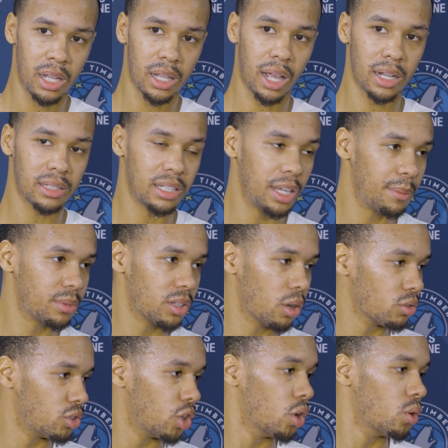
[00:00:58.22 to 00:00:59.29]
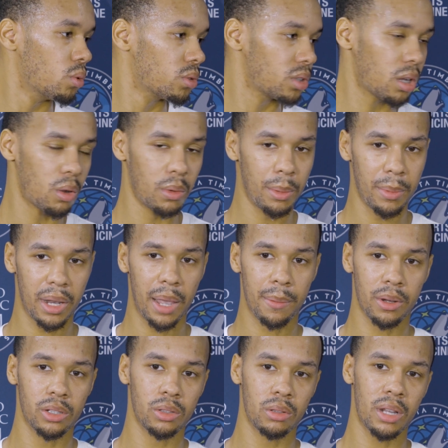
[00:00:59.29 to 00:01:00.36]
a lot of teams don't do. So we've been able
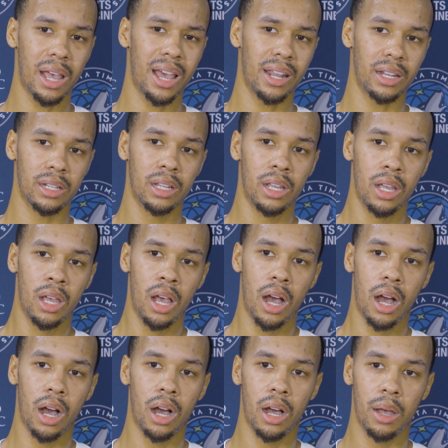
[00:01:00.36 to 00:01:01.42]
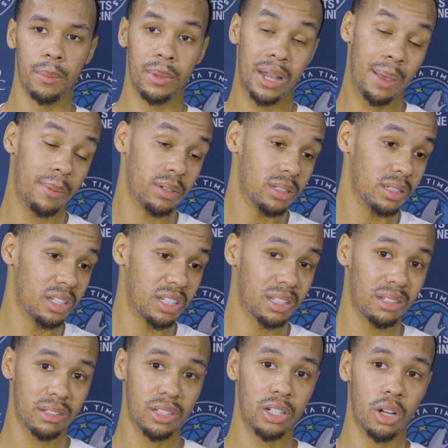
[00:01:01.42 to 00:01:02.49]
to do that and been able to just,
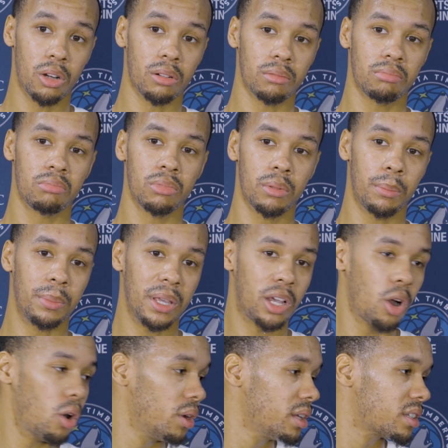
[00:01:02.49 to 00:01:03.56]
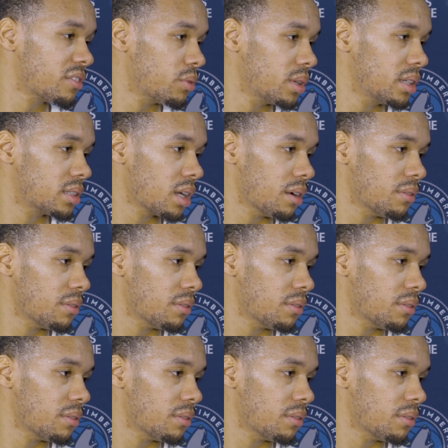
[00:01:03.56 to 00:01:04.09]
you know, be cohesive with each